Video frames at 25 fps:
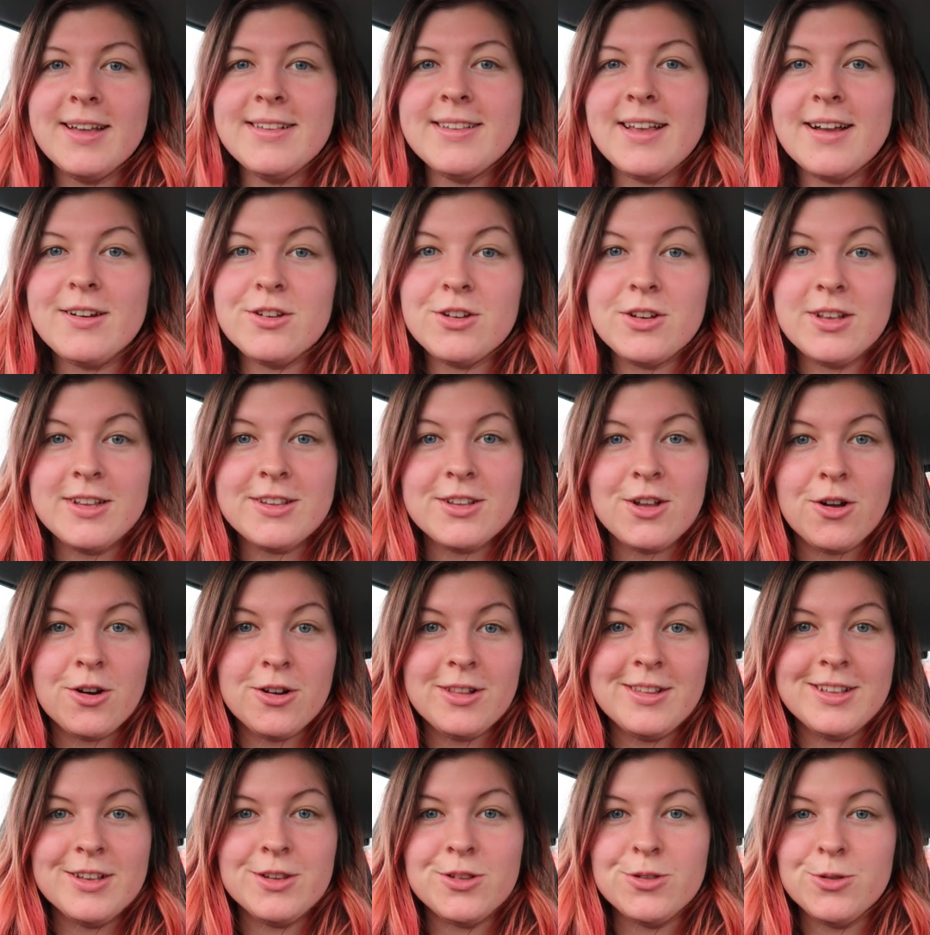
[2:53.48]
It's
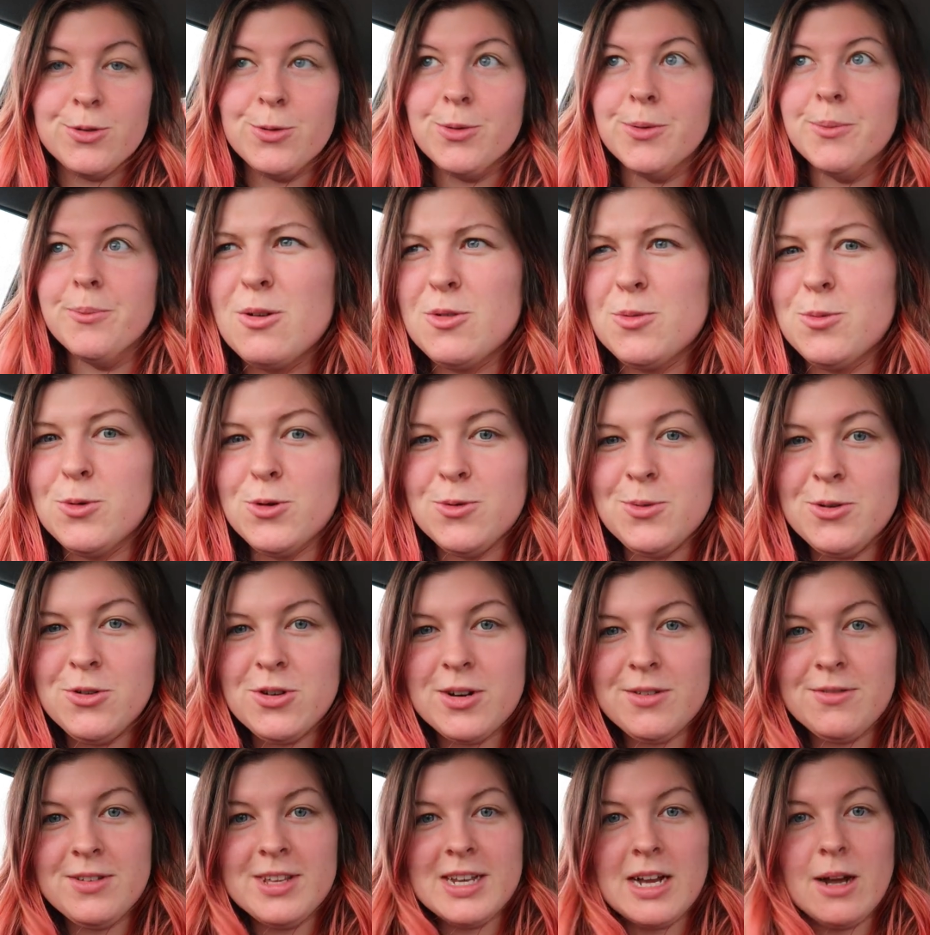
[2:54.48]
currently snowing. I was supposed to be
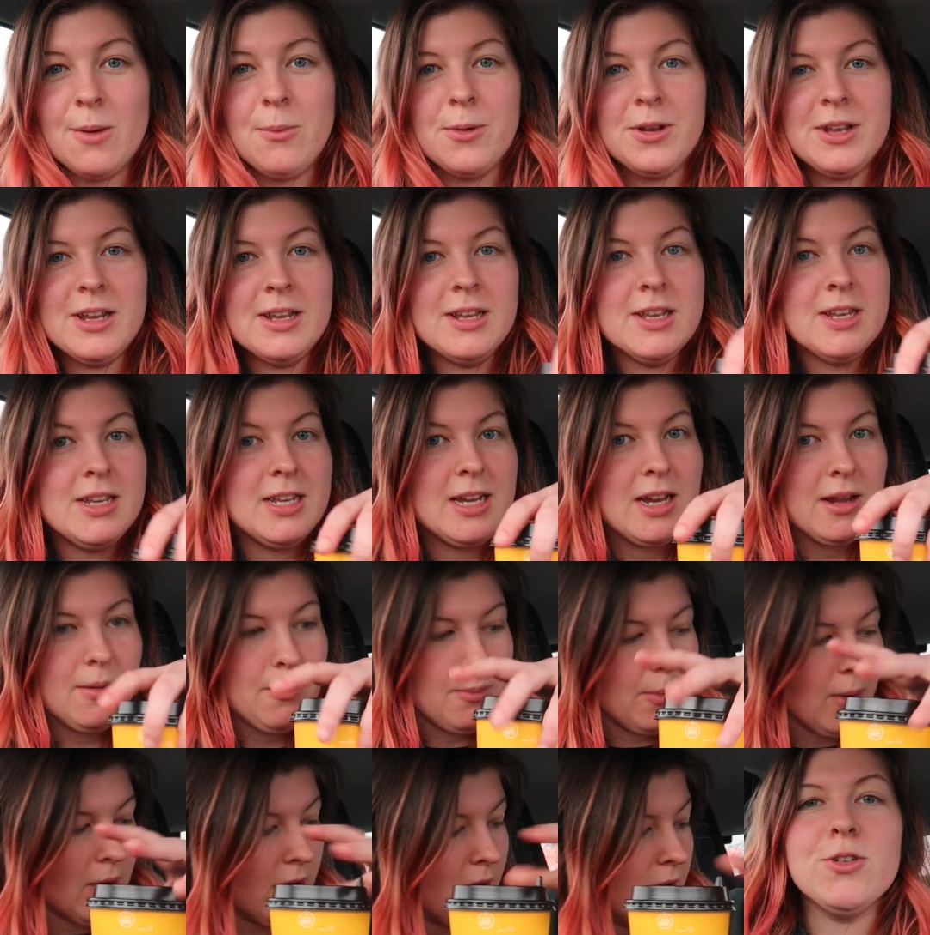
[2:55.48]
driving to Aberdeen today,
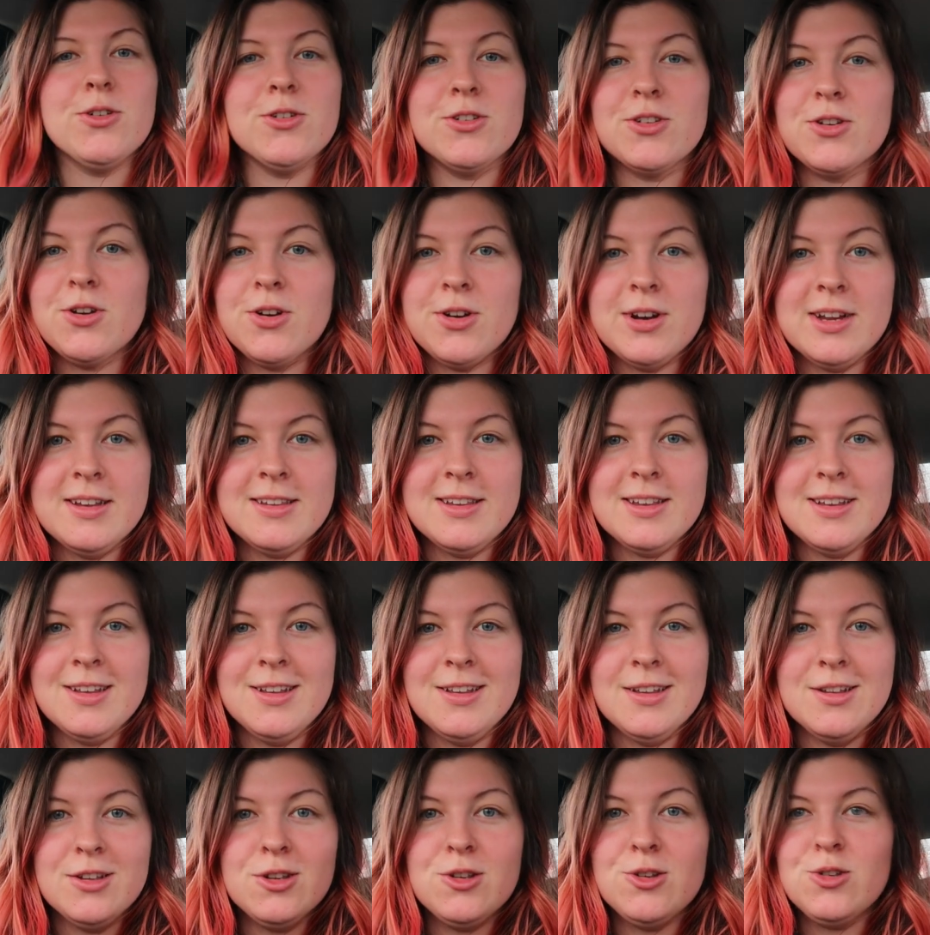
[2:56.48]
but there's
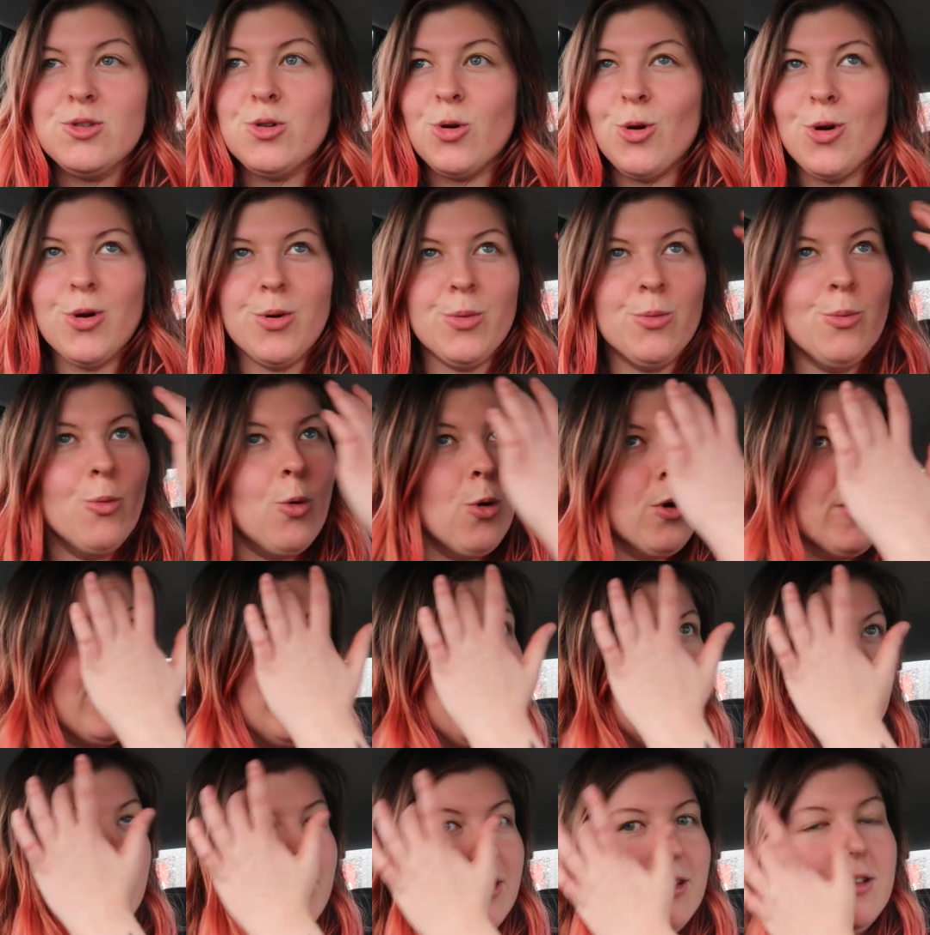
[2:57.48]
crazy storm
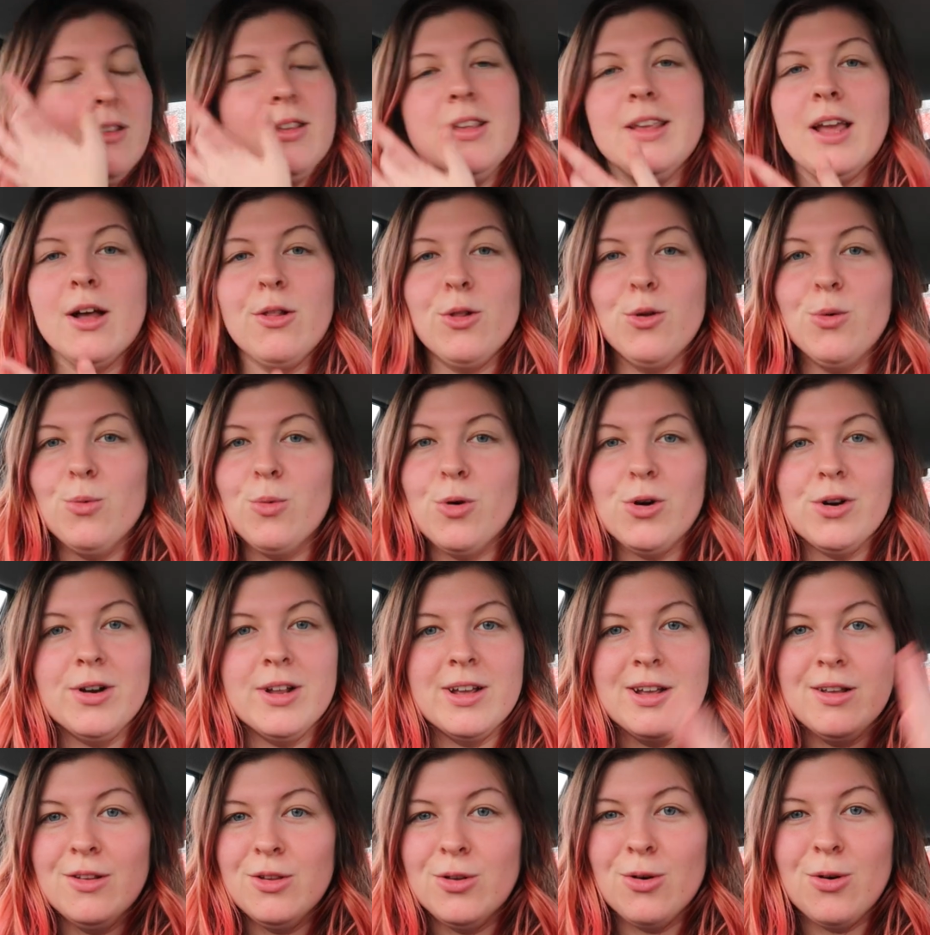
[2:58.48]
warnings, yellow
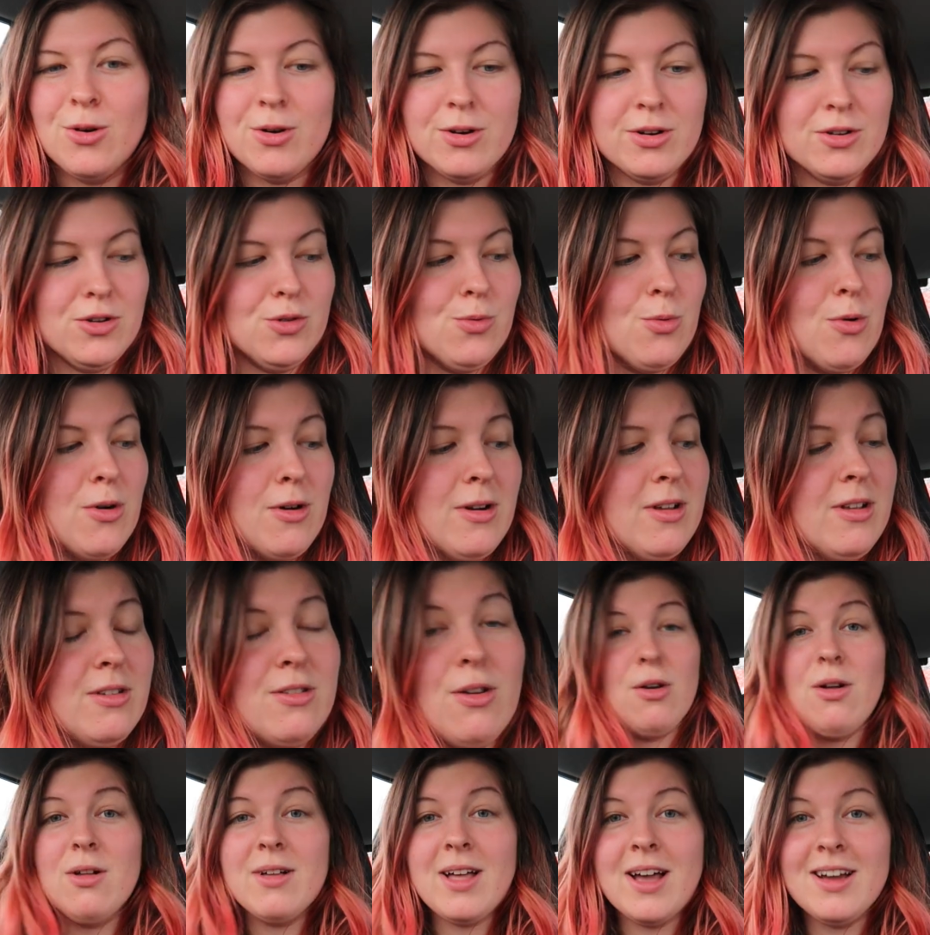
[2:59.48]
warnings, orange
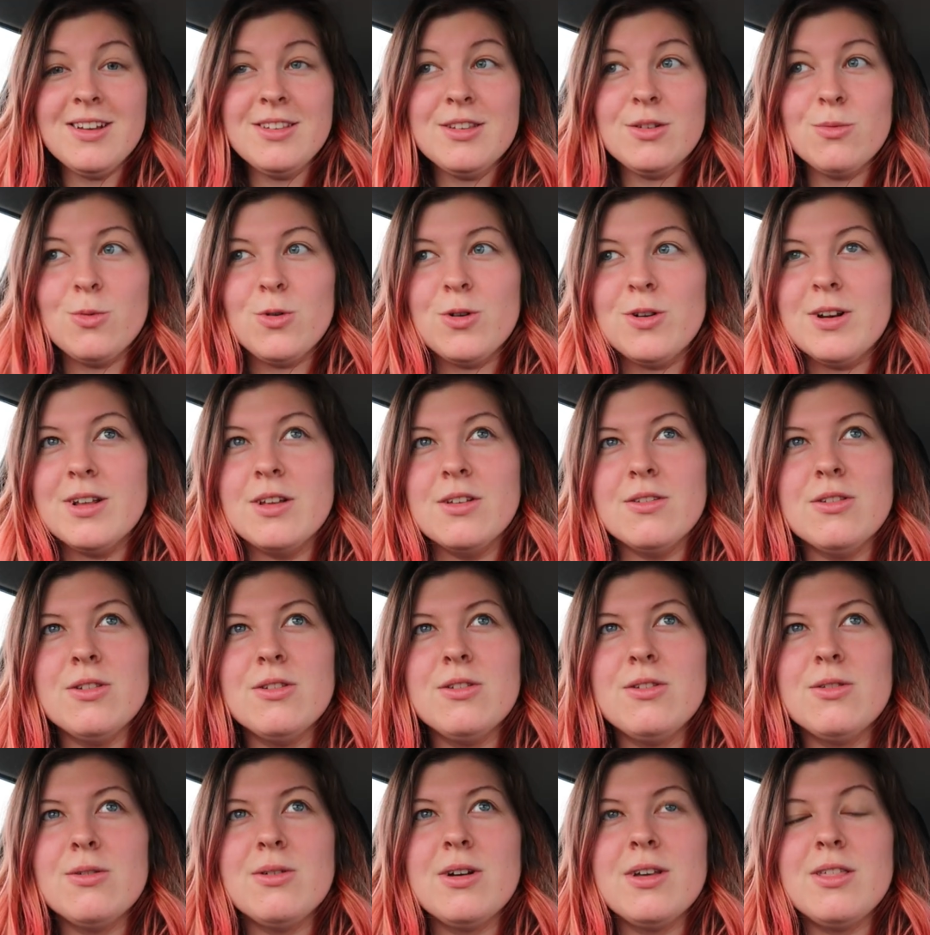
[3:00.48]
warnings, all kinds of
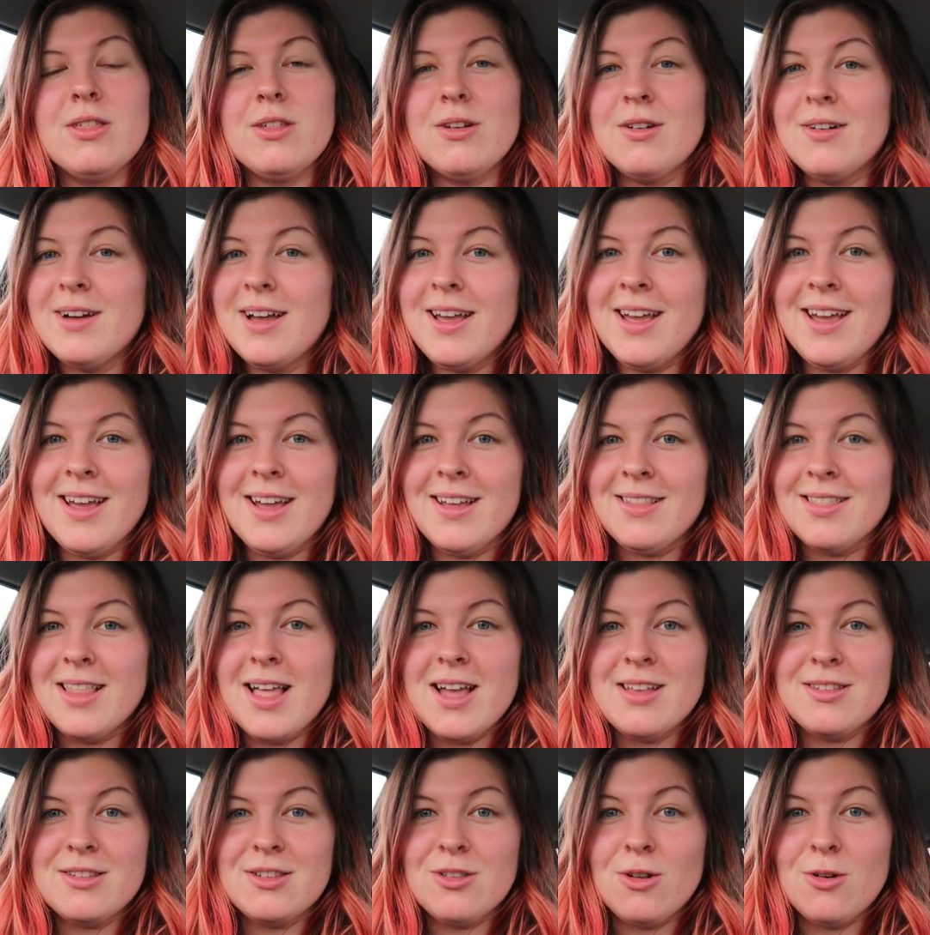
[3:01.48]
warnings. So I thought, hey,
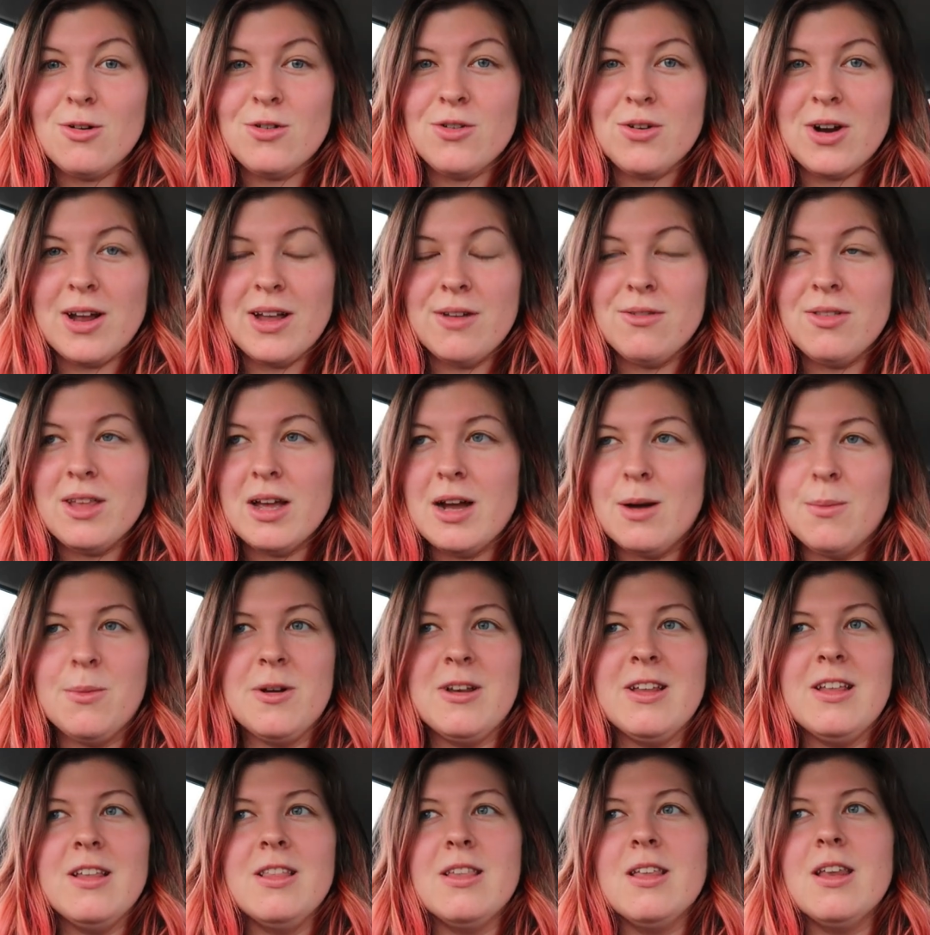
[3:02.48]
let's not drive to
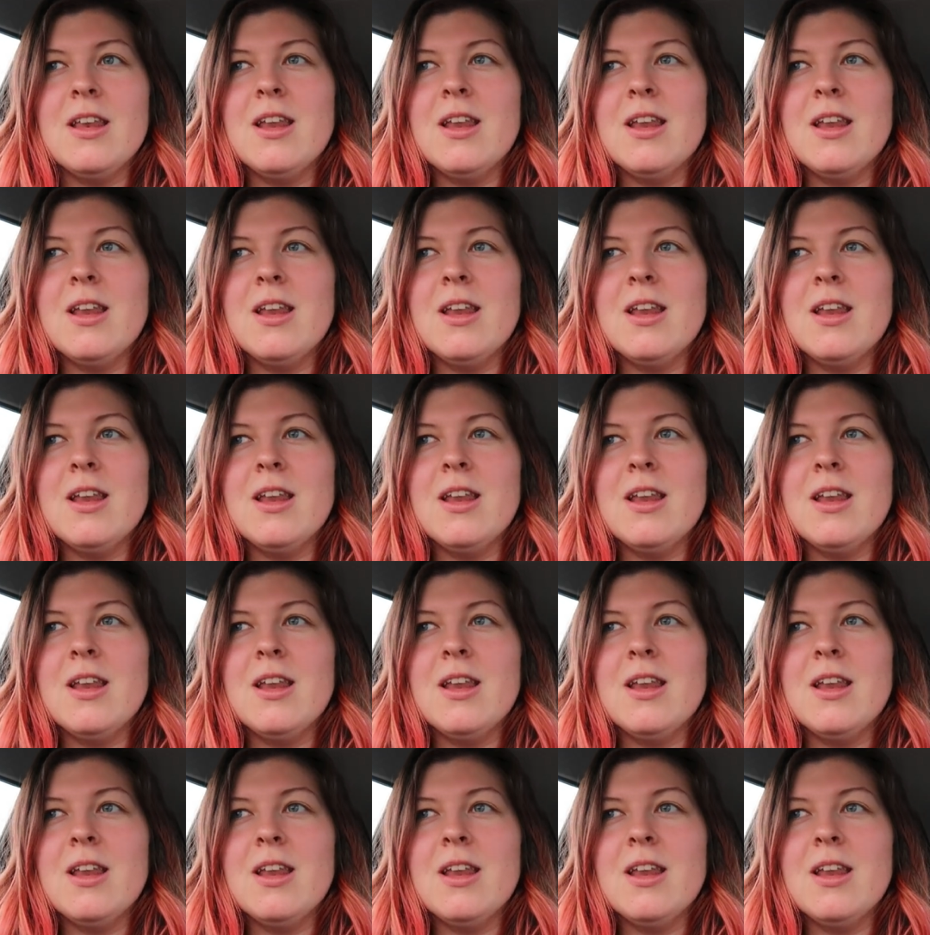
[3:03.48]
Aberdeen